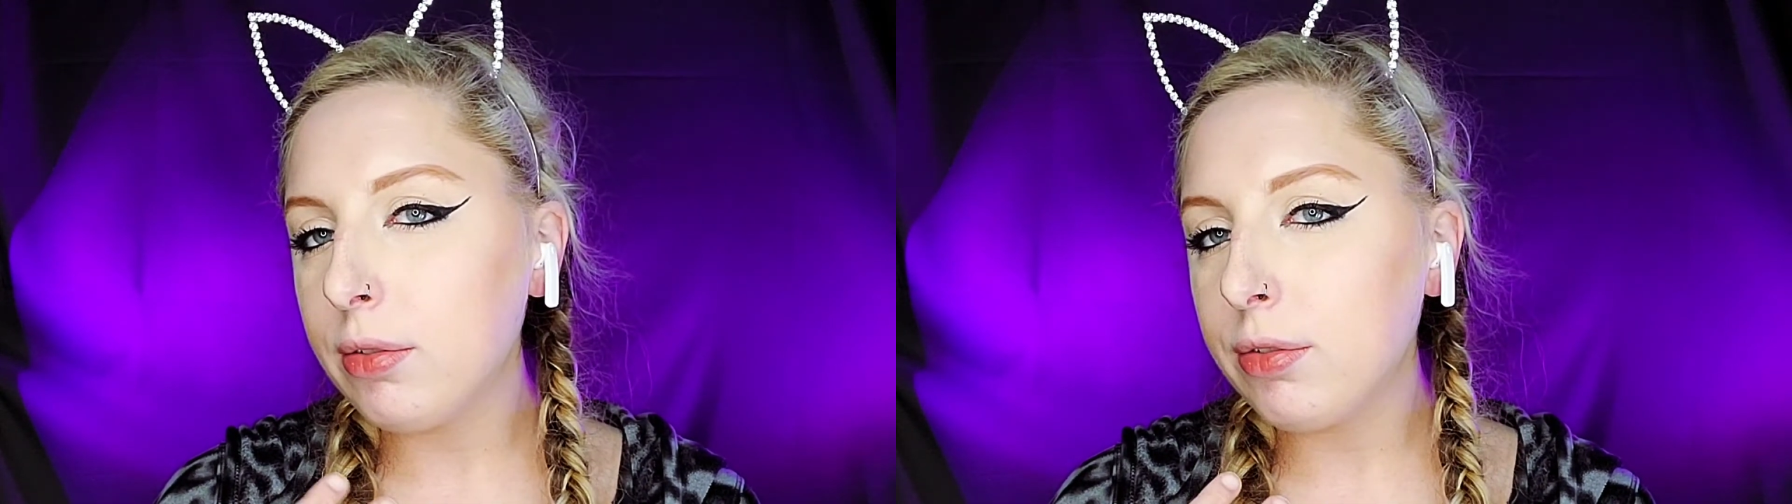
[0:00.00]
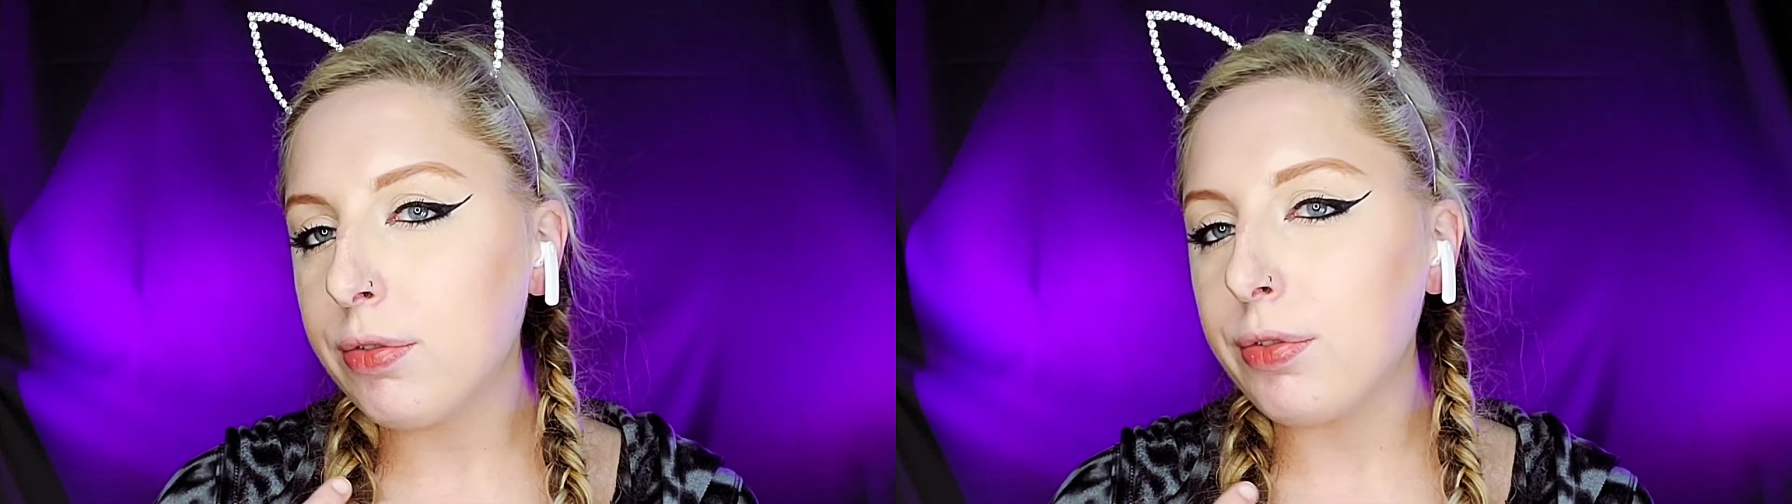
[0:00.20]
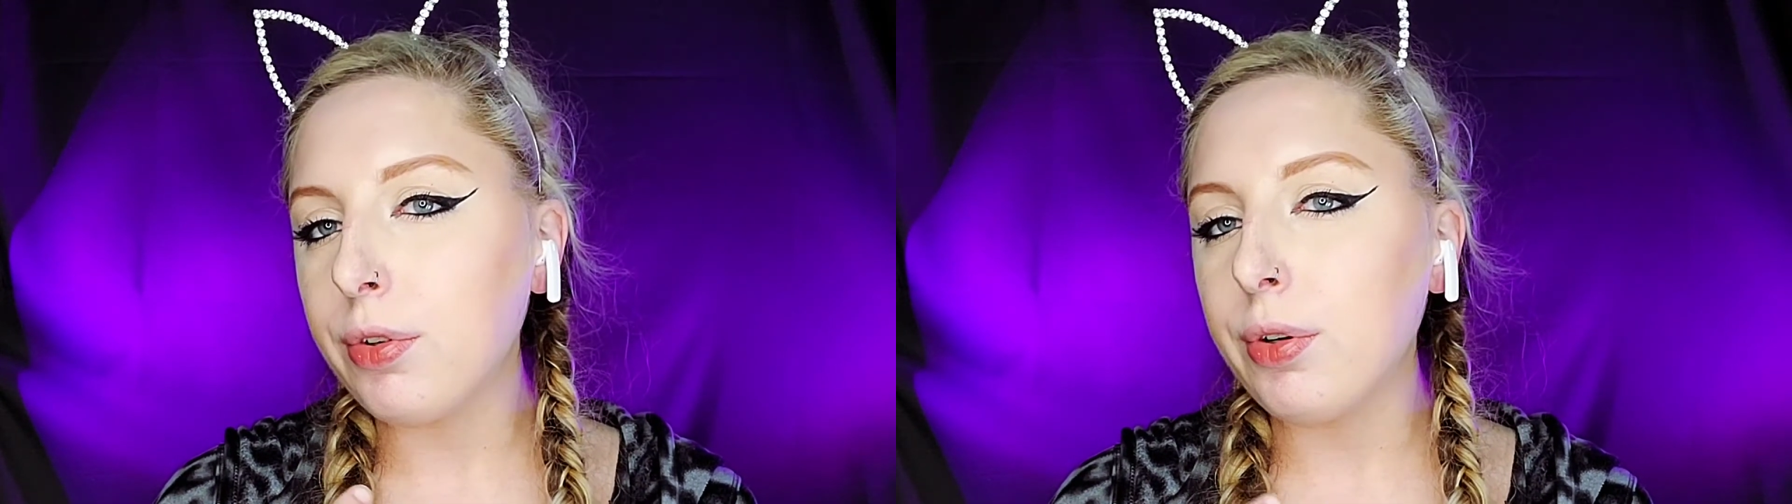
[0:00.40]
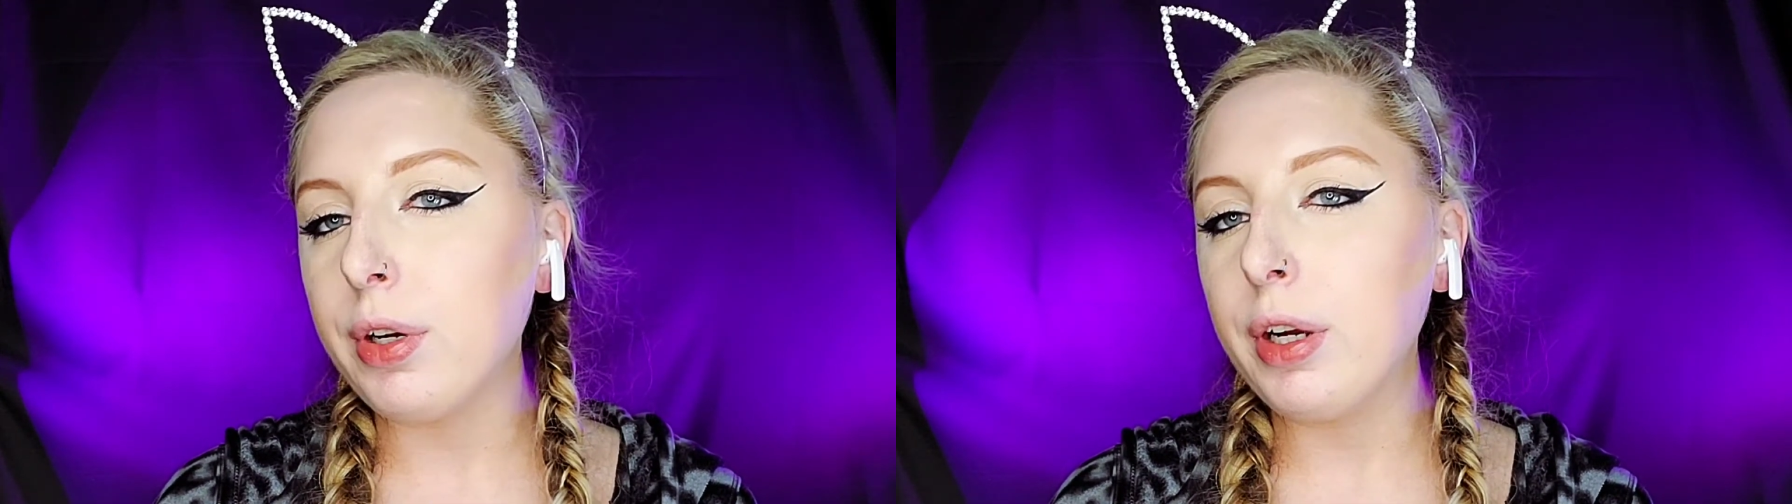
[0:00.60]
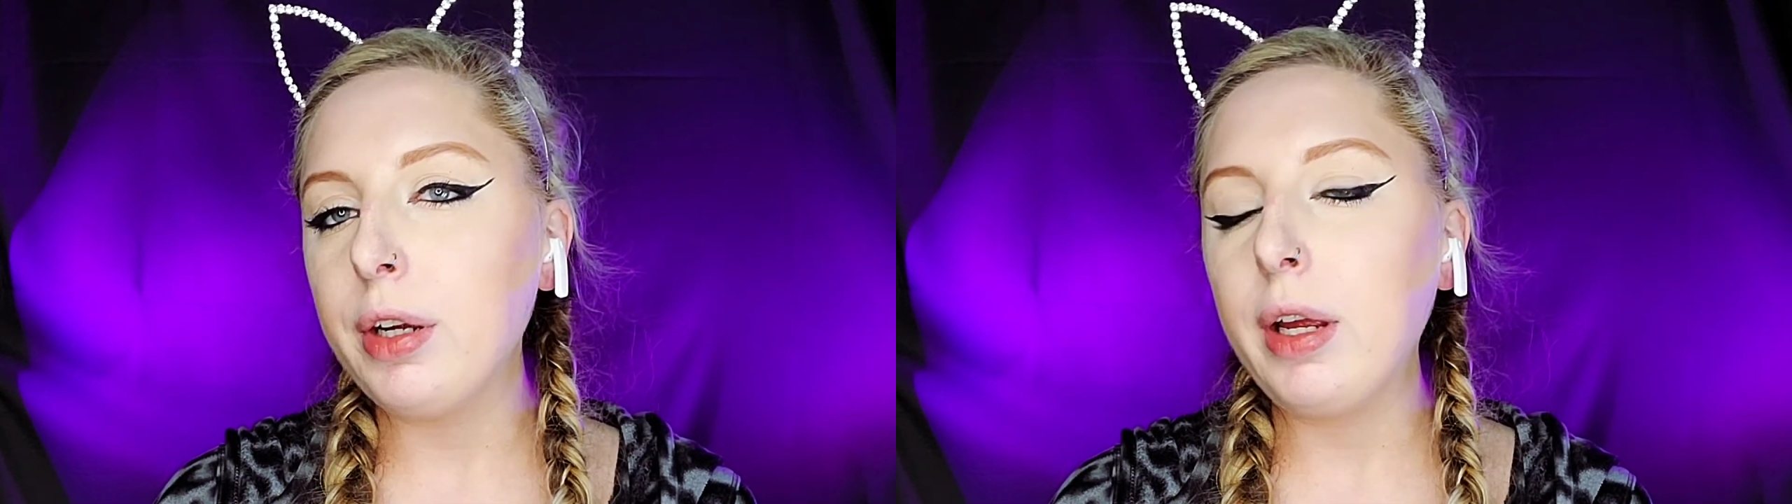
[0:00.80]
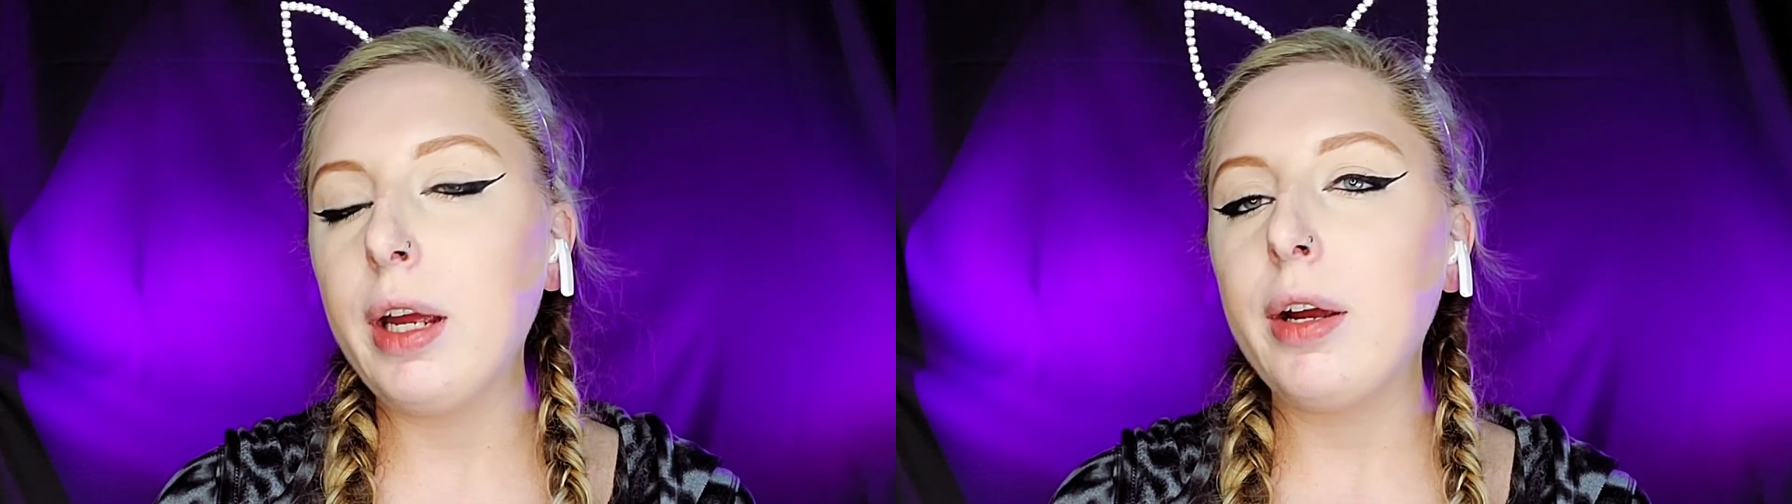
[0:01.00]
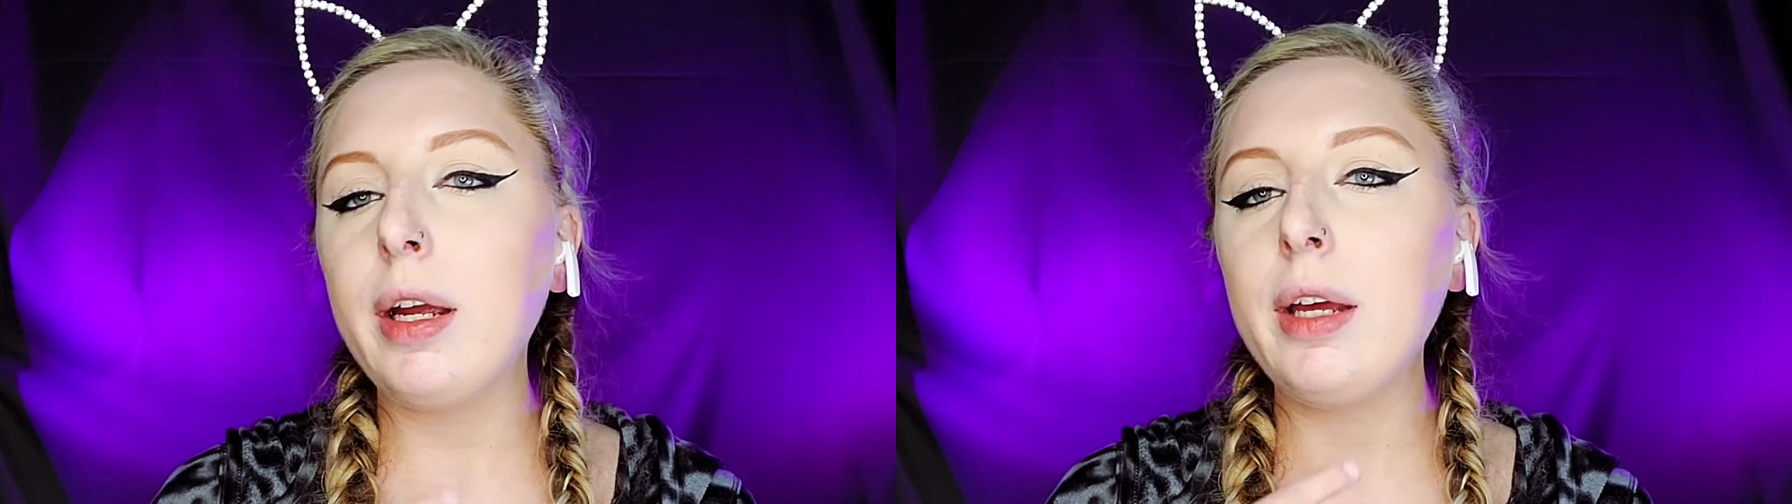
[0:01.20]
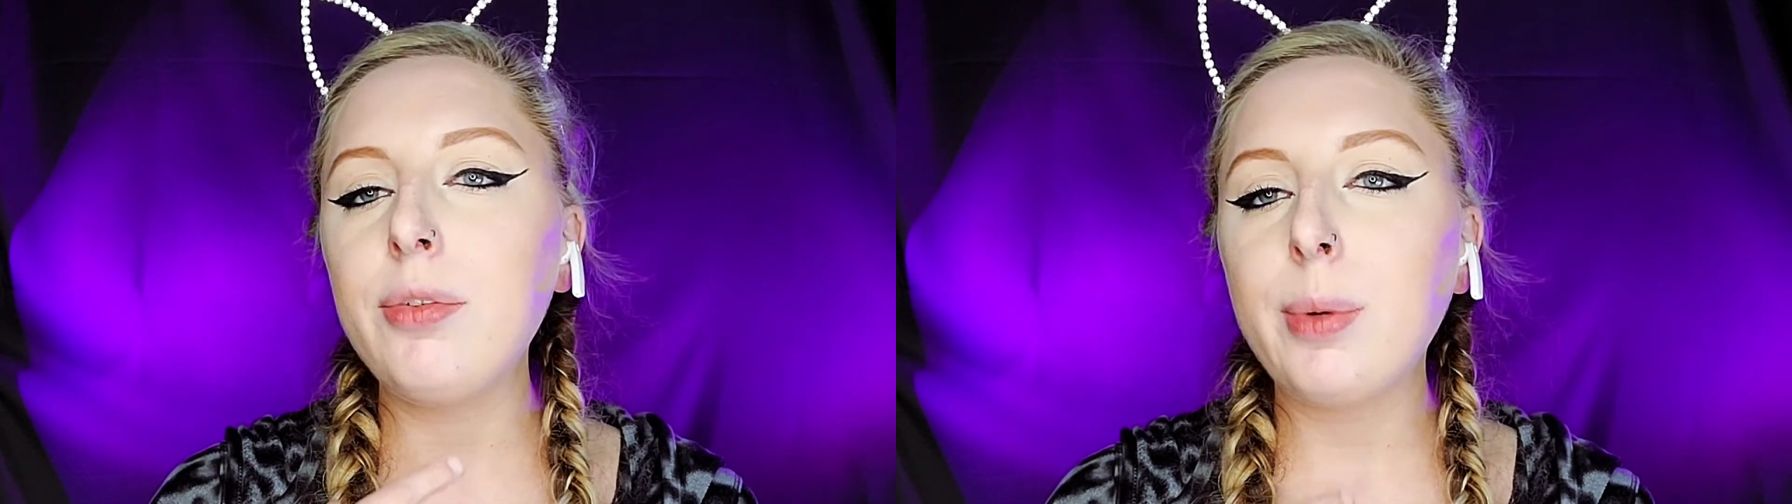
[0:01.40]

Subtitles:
for areas